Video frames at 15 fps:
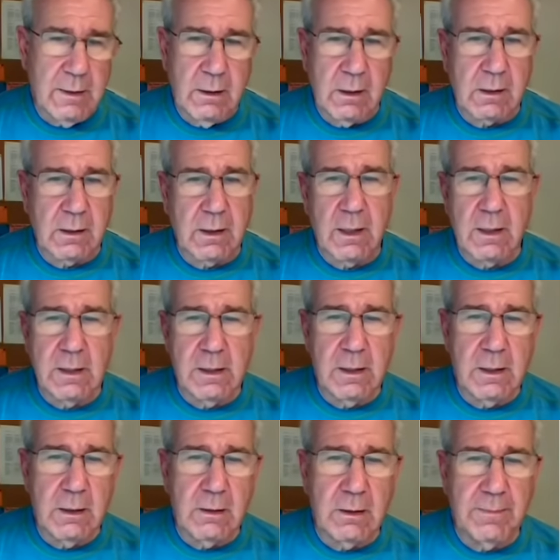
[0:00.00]
And look,
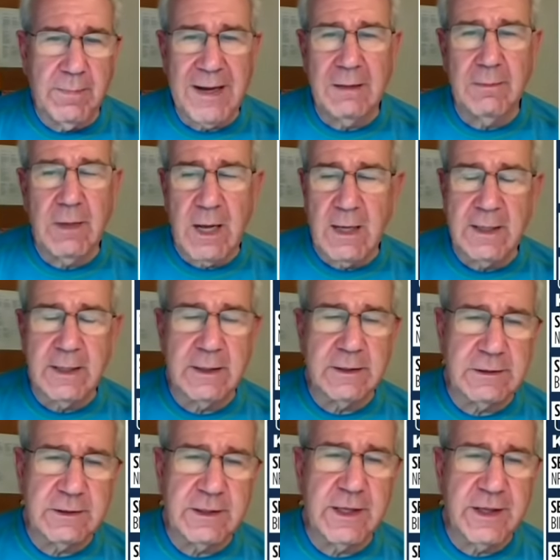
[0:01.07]
you know, the bottom line
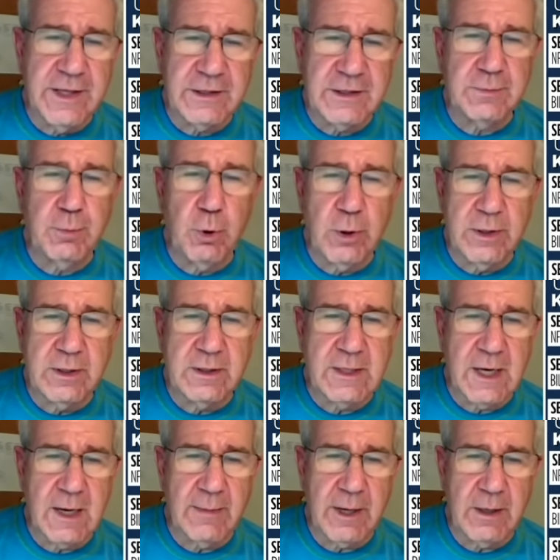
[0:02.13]
is, to this point in
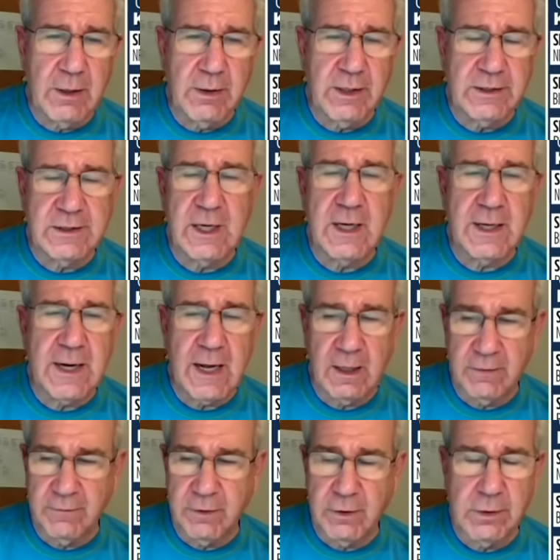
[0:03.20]
time, I know they signed
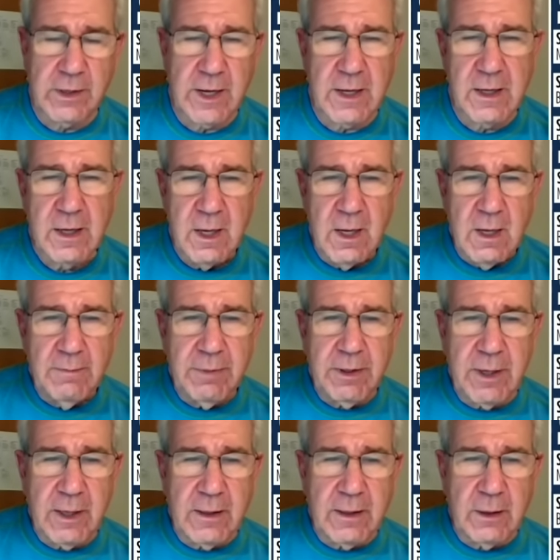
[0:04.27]
Oliver, okay?
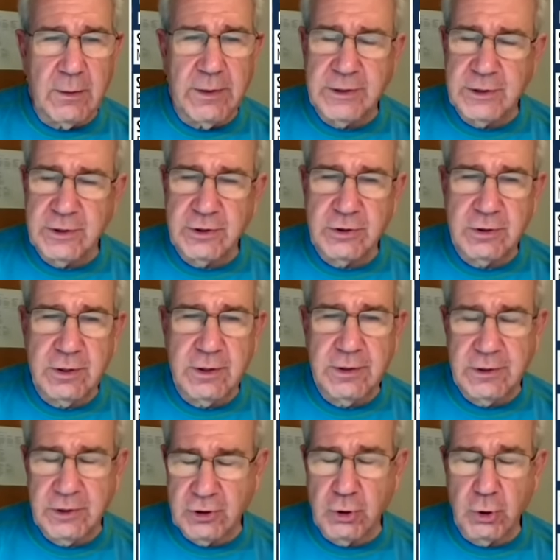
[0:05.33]
But, you know, he's
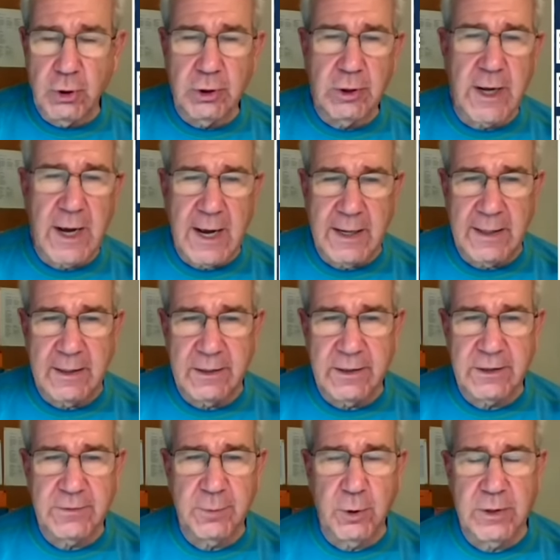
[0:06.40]
a shorter guy, and at
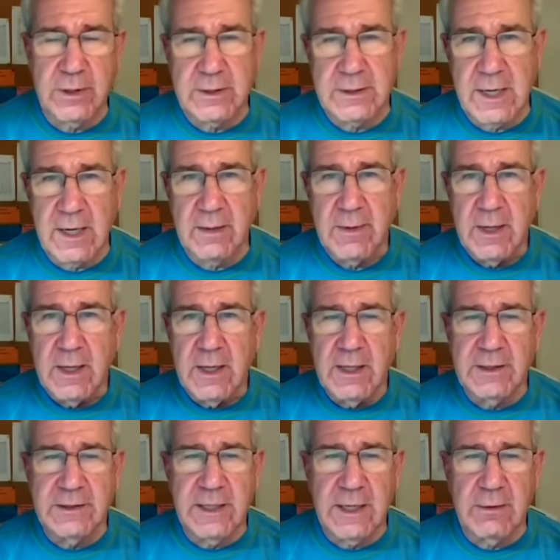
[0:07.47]
this point in time,
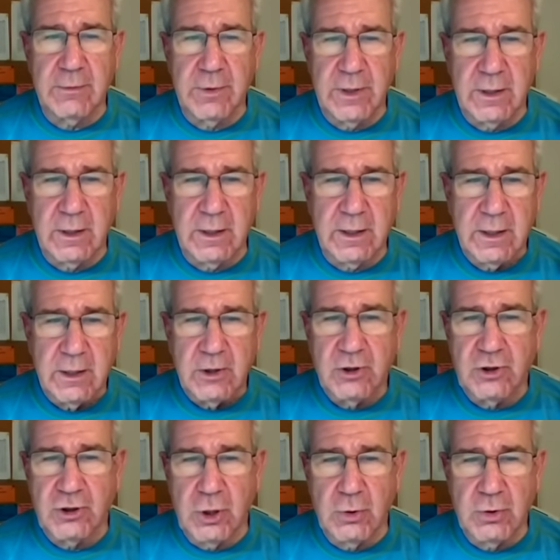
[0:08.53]
he's not really
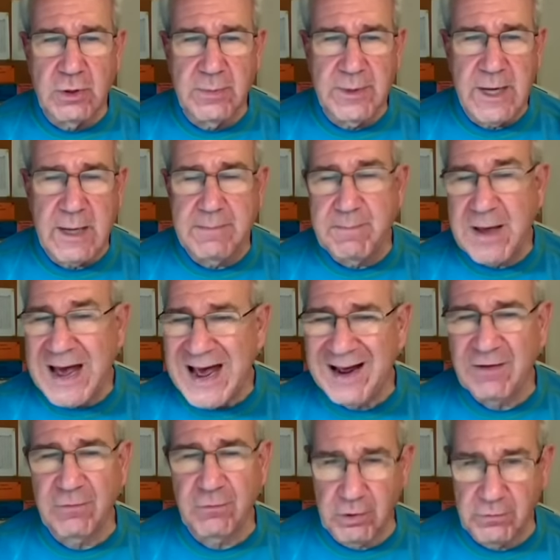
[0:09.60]
shown to be a
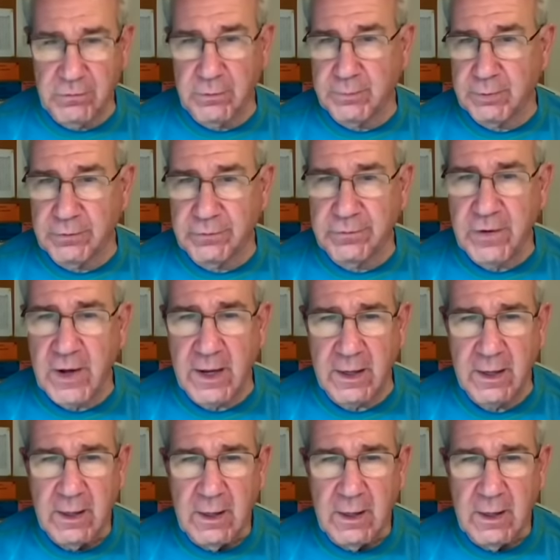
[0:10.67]
pass rusher per se.